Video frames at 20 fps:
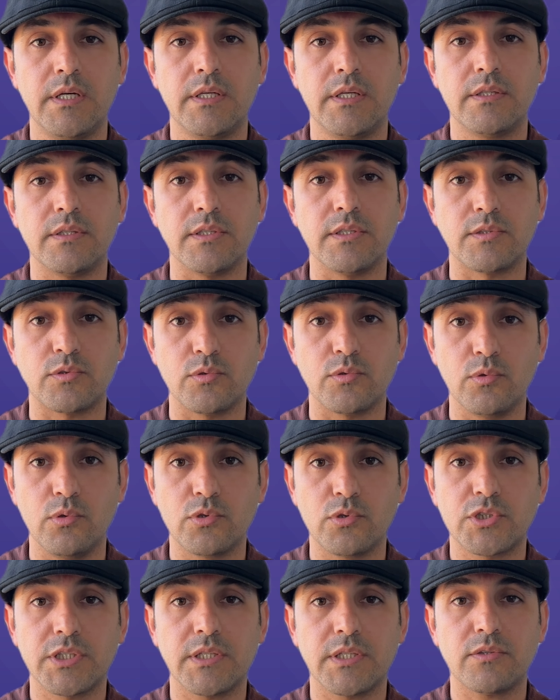The
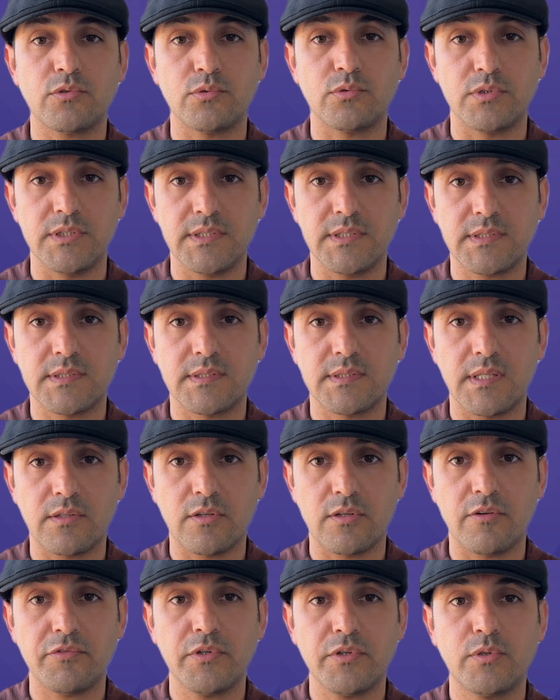solution to this set
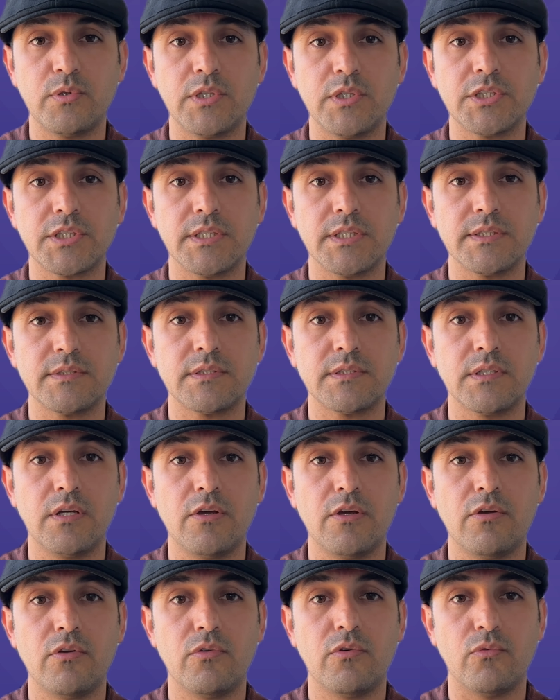of equations
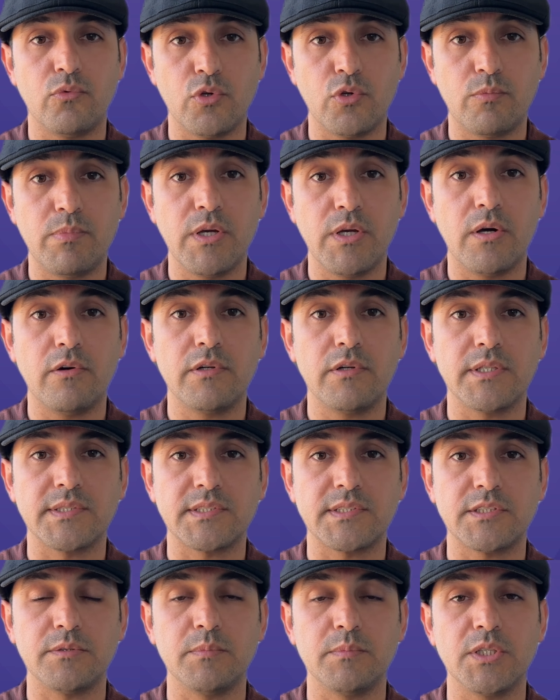would be our
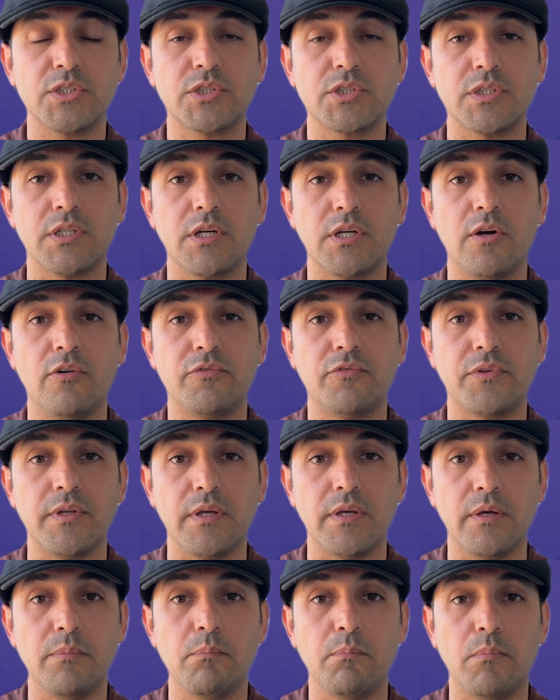estimation of
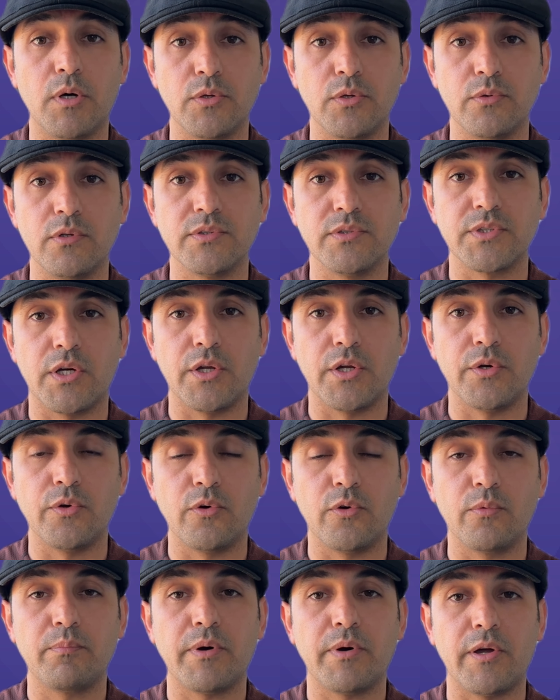the model's
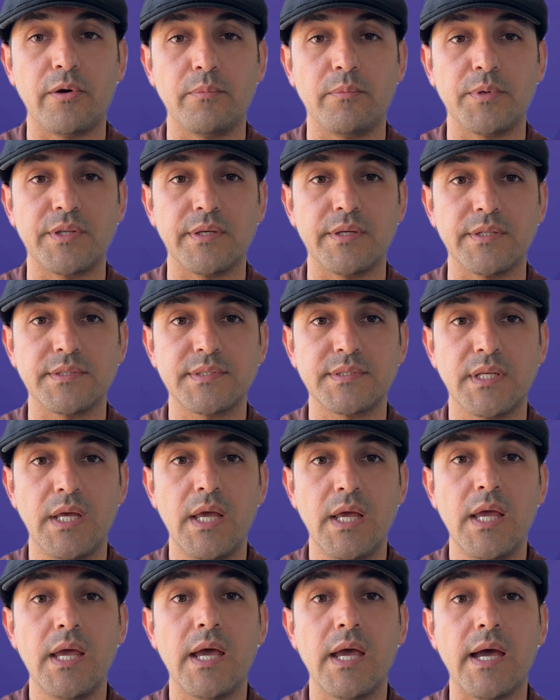unknown parameters.
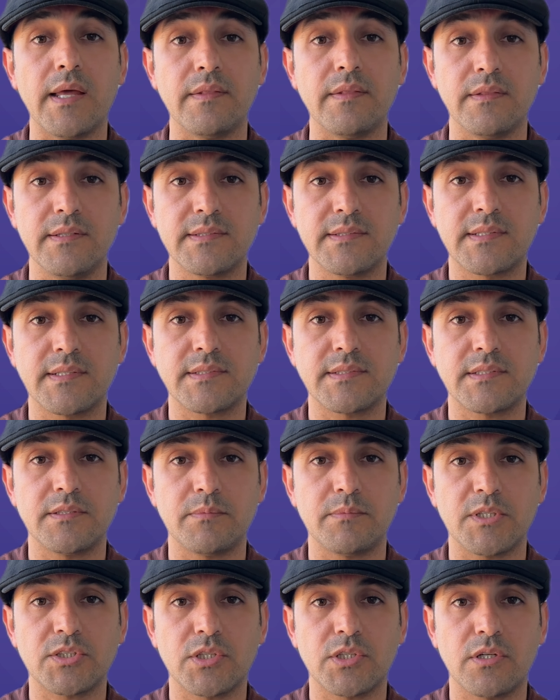And this
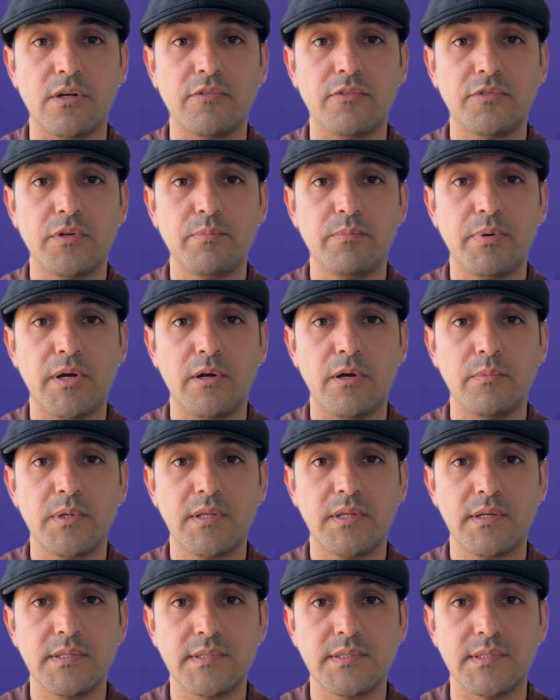estimation of the
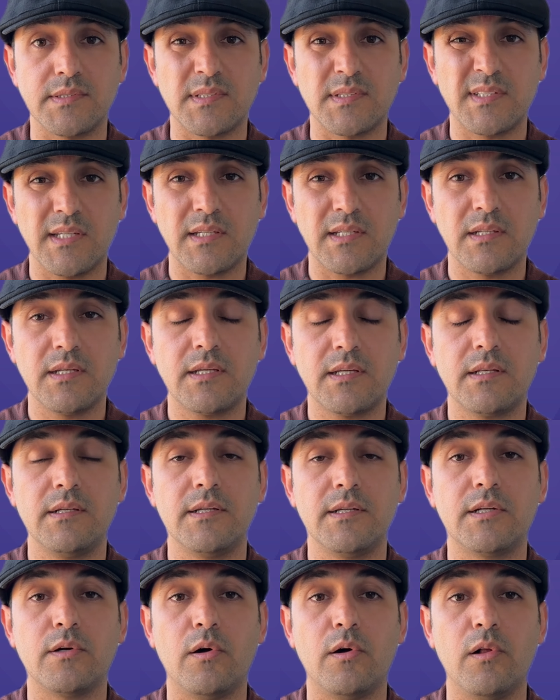parameters is
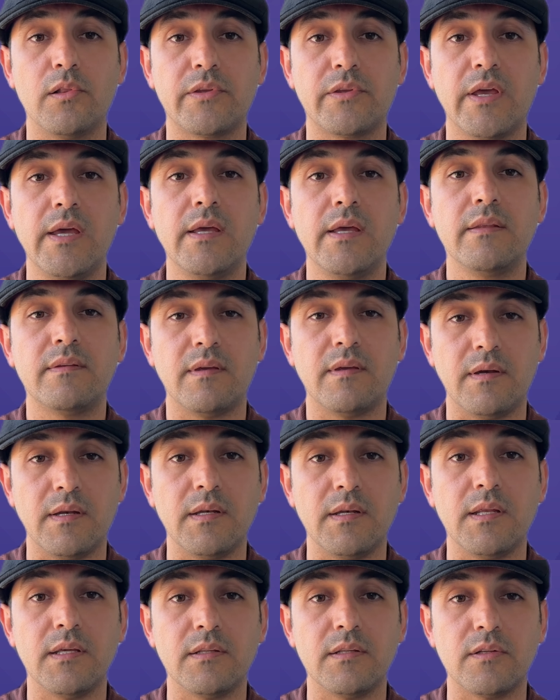technically called
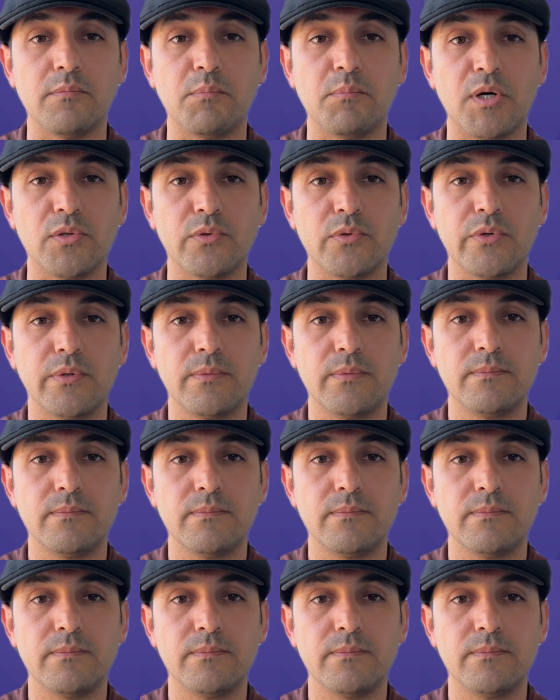training the model.